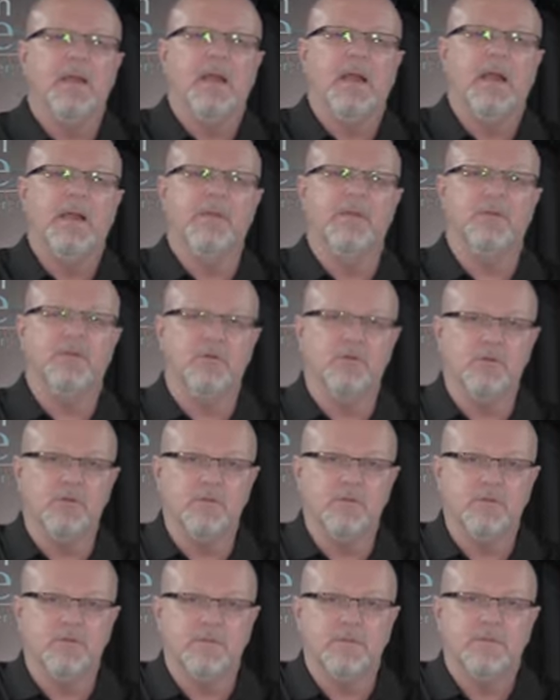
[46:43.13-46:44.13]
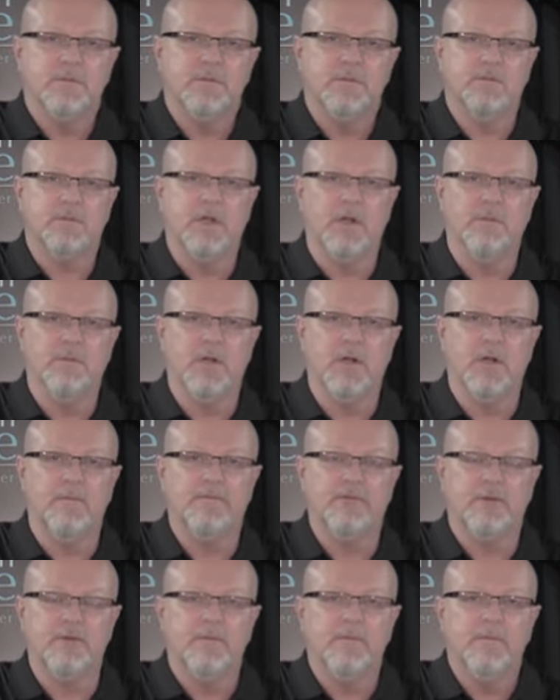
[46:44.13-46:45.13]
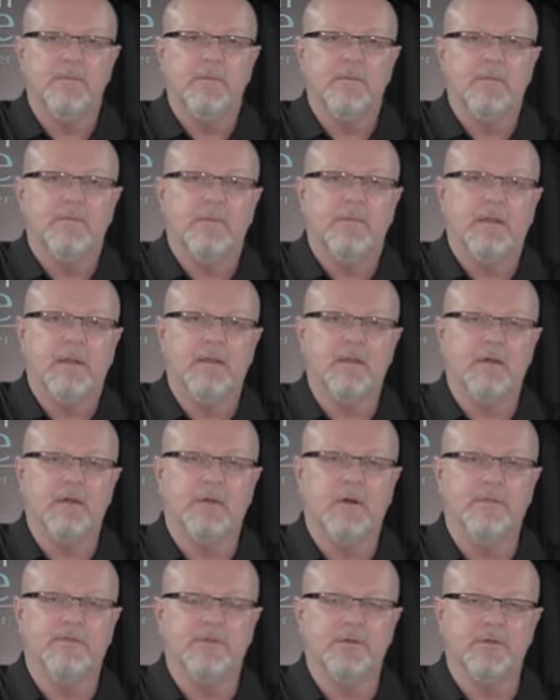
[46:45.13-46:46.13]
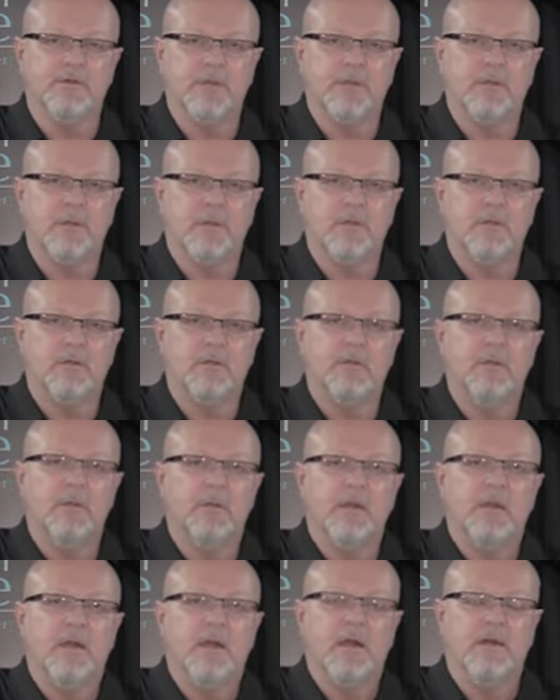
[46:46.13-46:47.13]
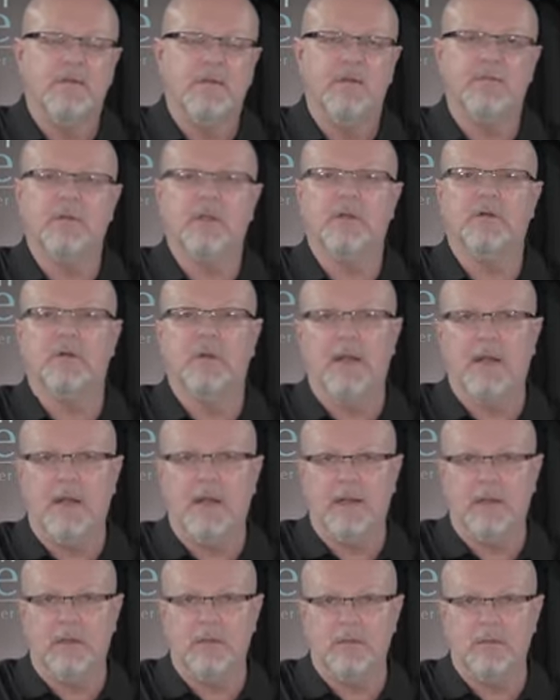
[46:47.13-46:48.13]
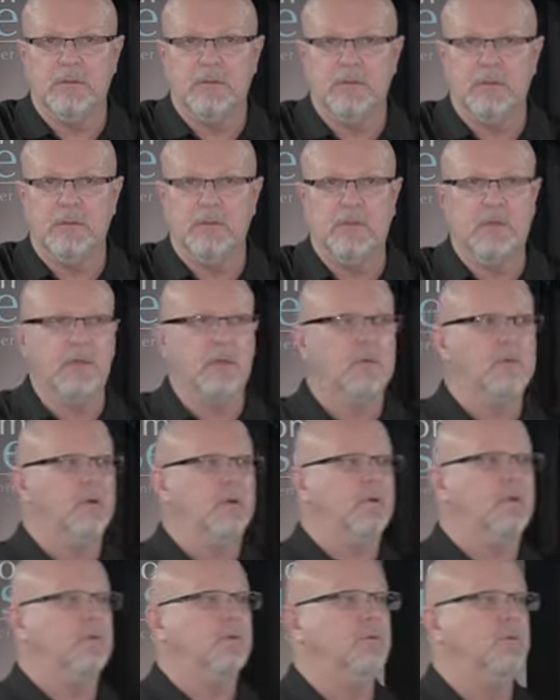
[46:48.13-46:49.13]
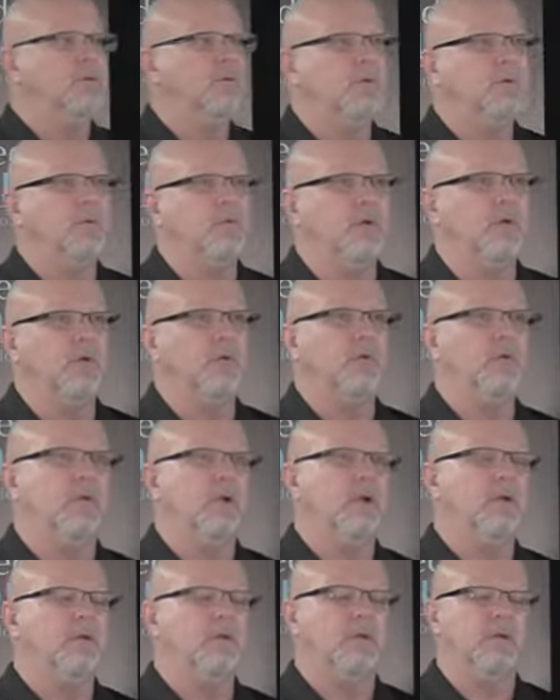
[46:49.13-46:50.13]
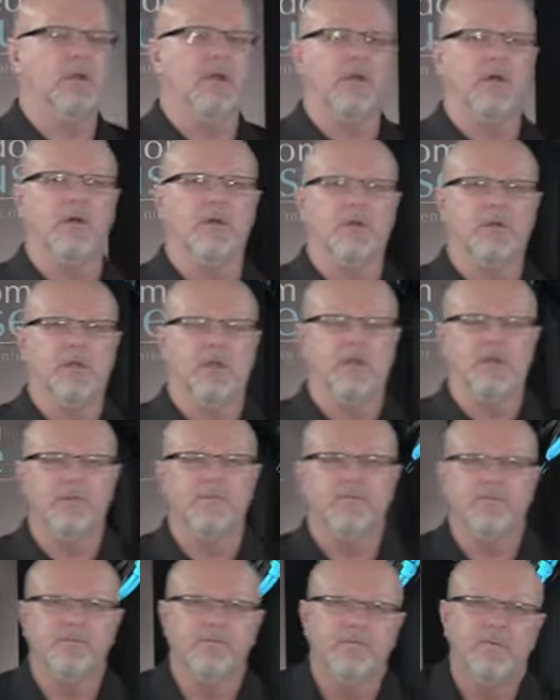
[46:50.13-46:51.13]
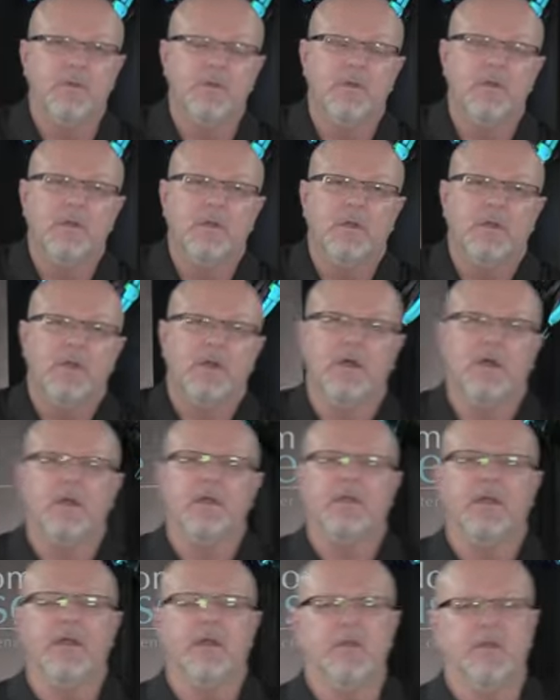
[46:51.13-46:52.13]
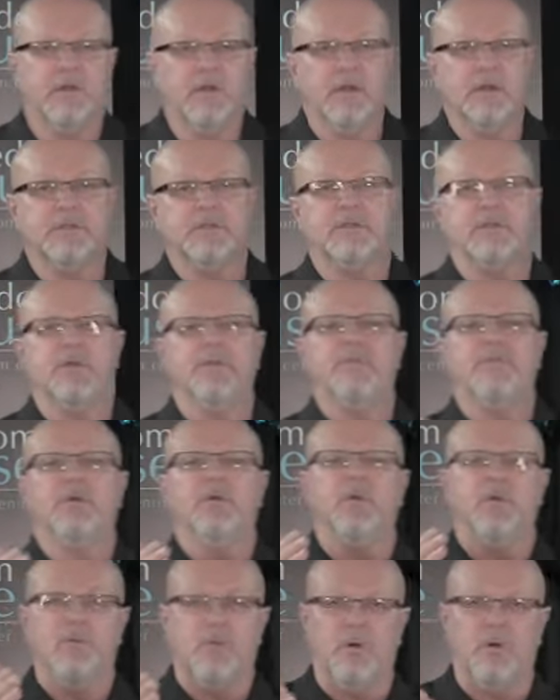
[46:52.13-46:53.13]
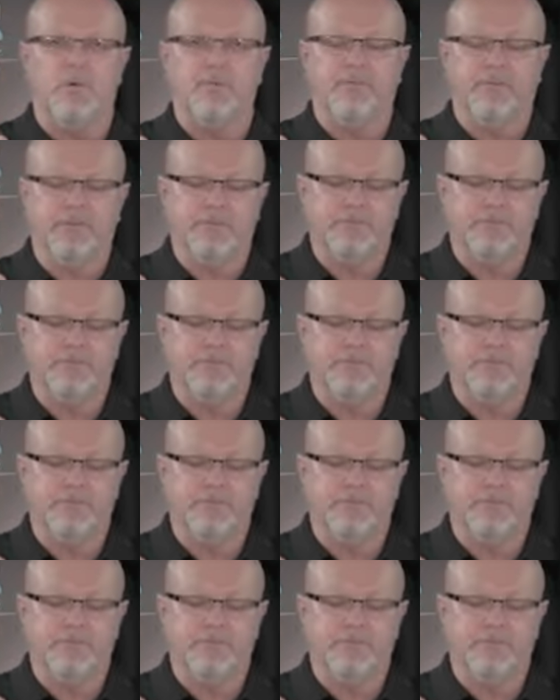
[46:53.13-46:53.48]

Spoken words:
and the drool is coming off their, off their teeth, and then they growl, and you're like, oh, woo, yeah, okay. Yeah, you're not a sheep, you're a wolf.